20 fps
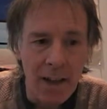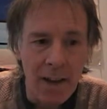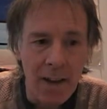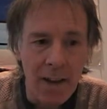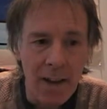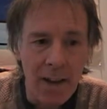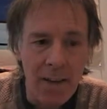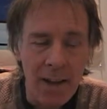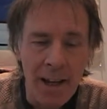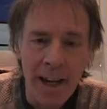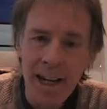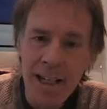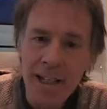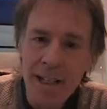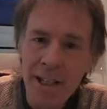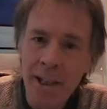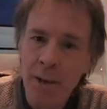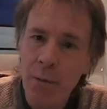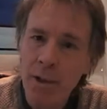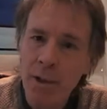And the
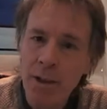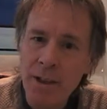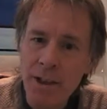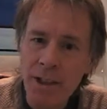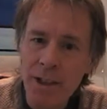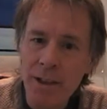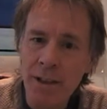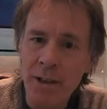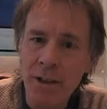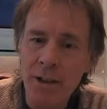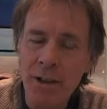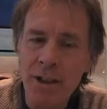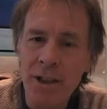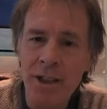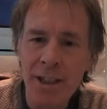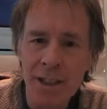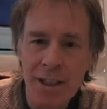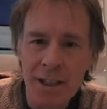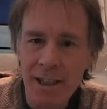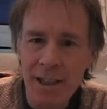idea was you could
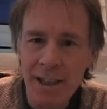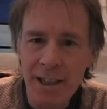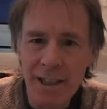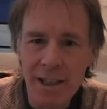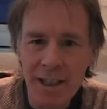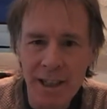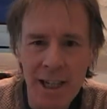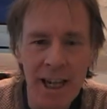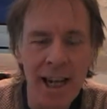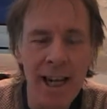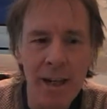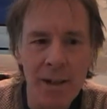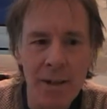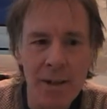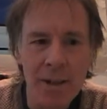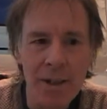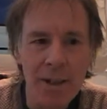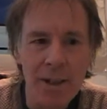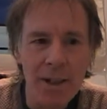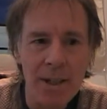sit in this
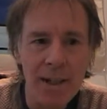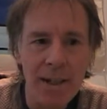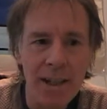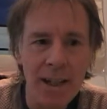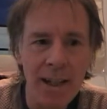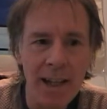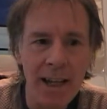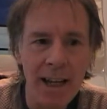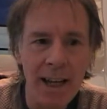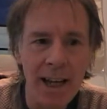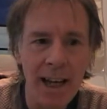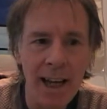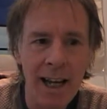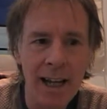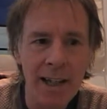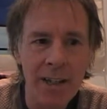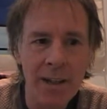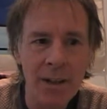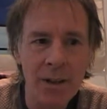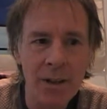house
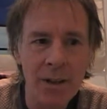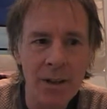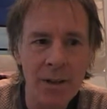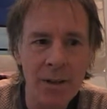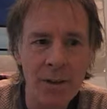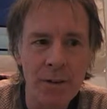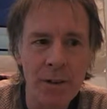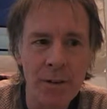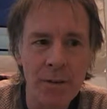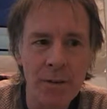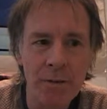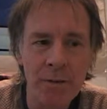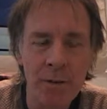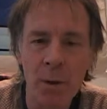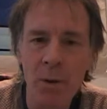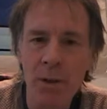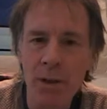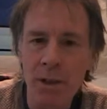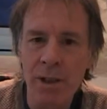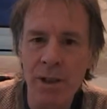and you could
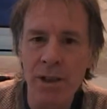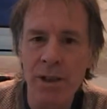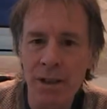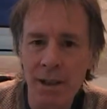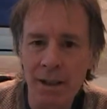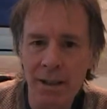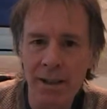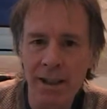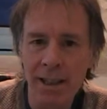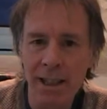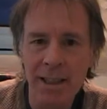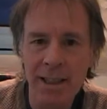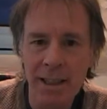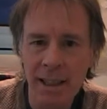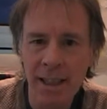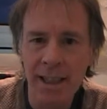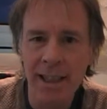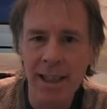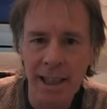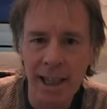focus that
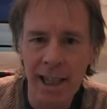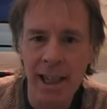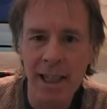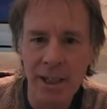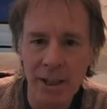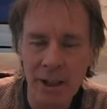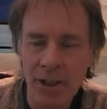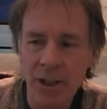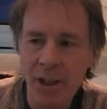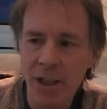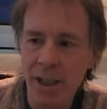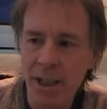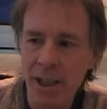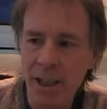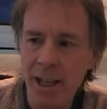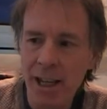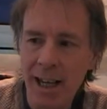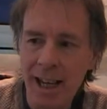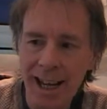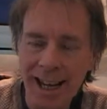healing energy
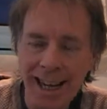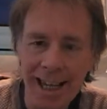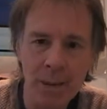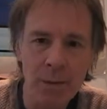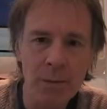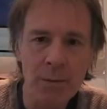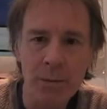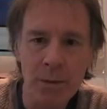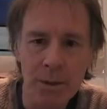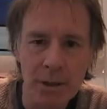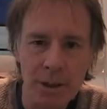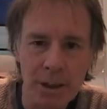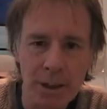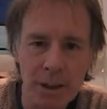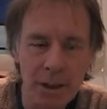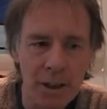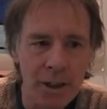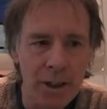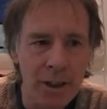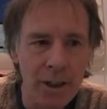
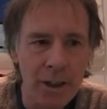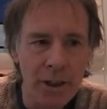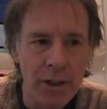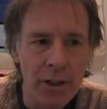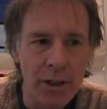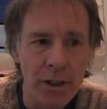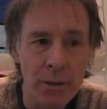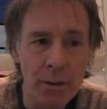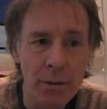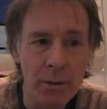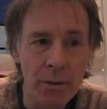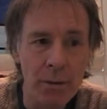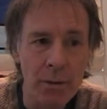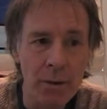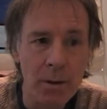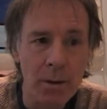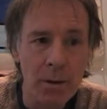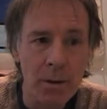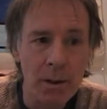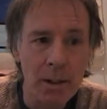outwards to
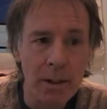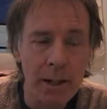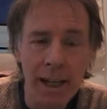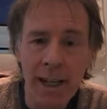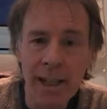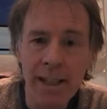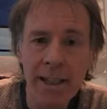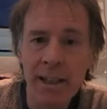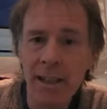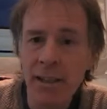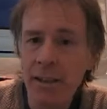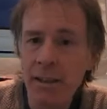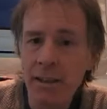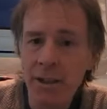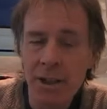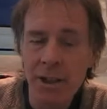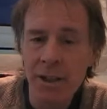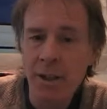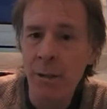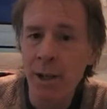any
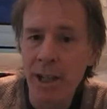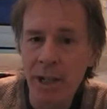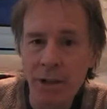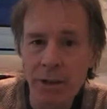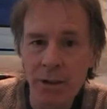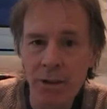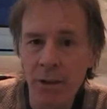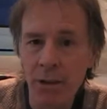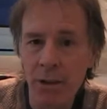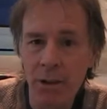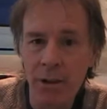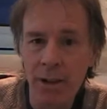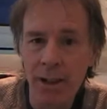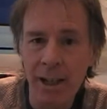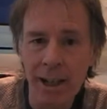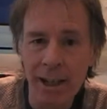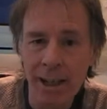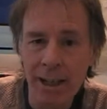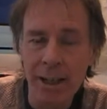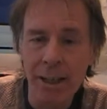situation or
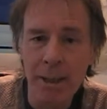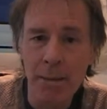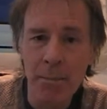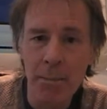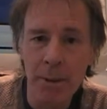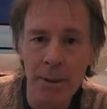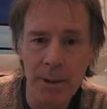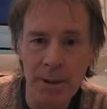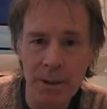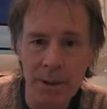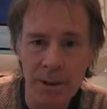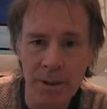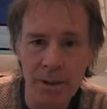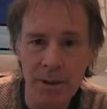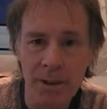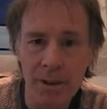any person